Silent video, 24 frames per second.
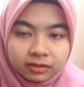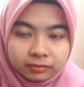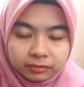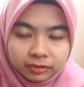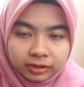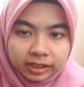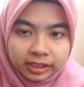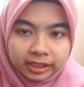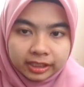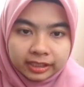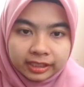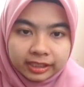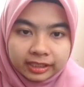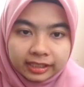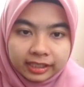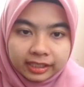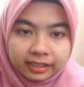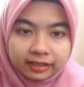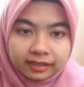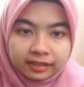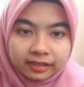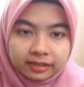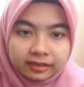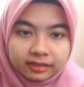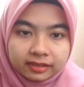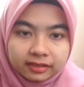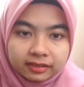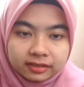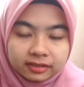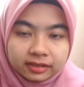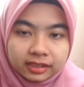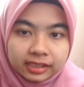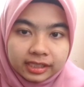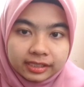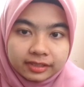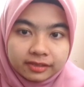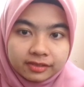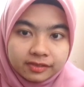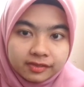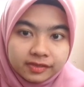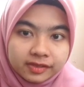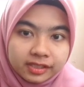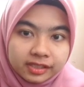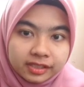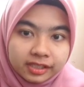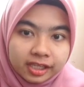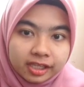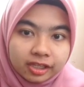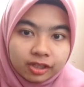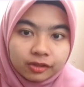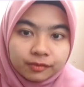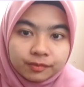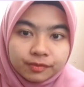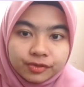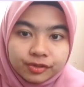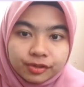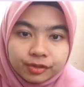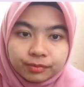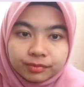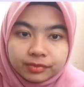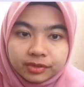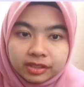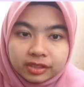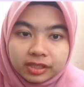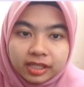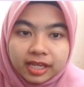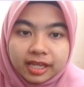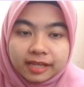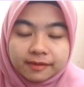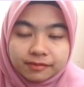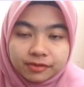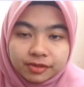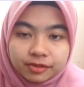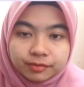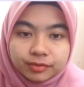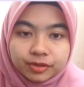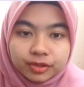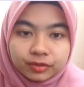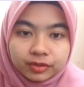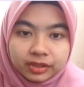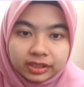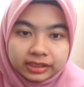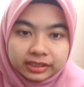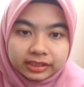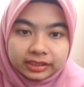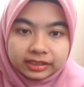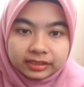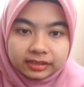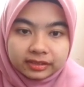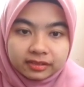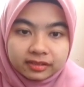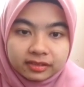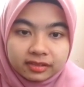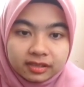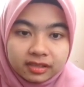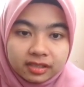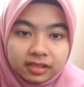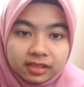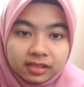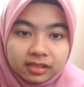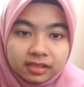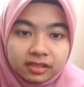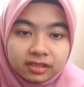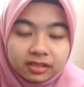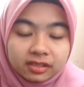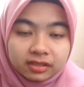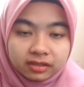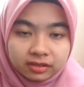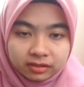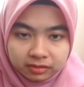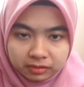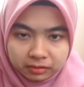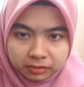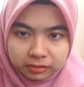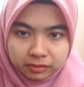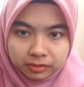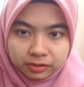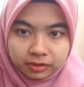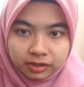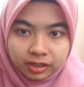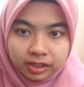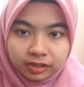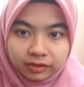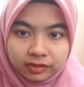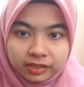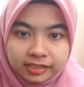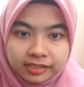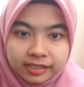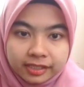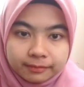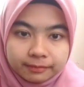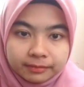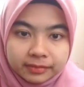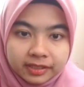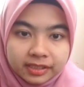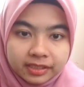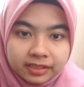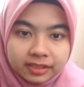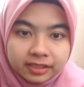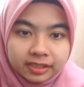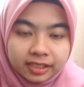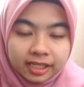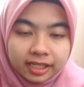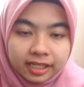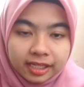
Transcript: It indicates that the hydrogel can absorb the water. So how this happen?